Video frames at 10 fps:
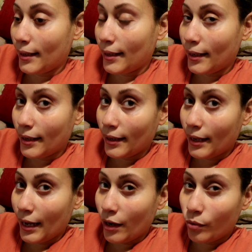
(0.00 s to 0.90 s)

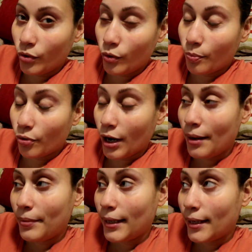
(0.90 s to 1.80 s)
And I will
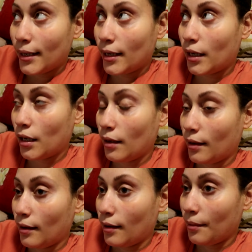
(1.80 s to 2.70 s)
probably
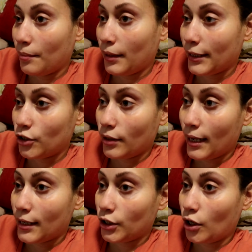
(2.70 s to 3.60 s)
let you
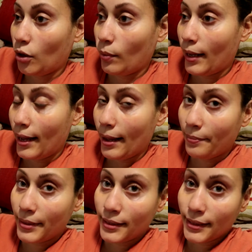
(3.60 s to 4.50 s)
guys know what
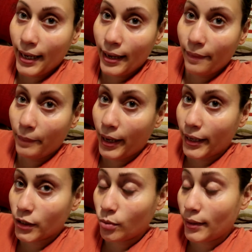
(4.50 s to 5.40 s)
happens at
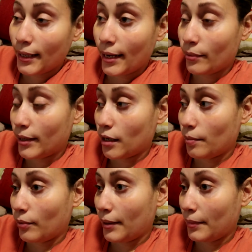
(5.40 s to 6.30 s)
my 28-week
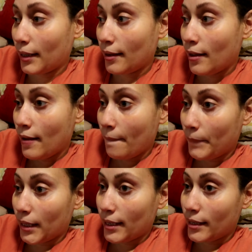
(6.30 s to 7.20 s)
appointment,
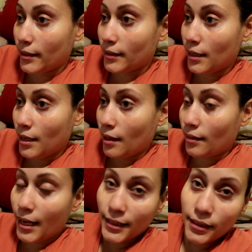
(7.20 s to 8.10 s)
because
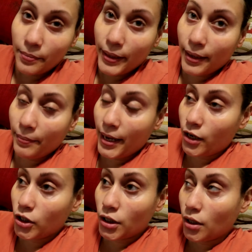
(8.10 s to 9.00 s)
that's a big
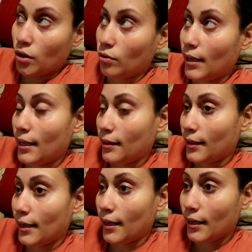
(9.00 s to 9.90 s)
milestone. And
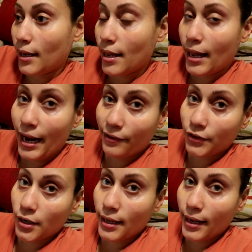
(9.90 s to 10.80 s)
then
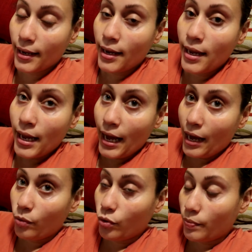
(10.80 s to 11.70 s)
after that,
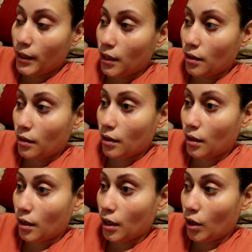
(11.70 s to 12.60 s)
I will be
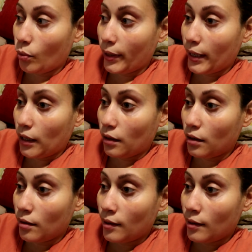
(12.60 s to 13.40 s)
going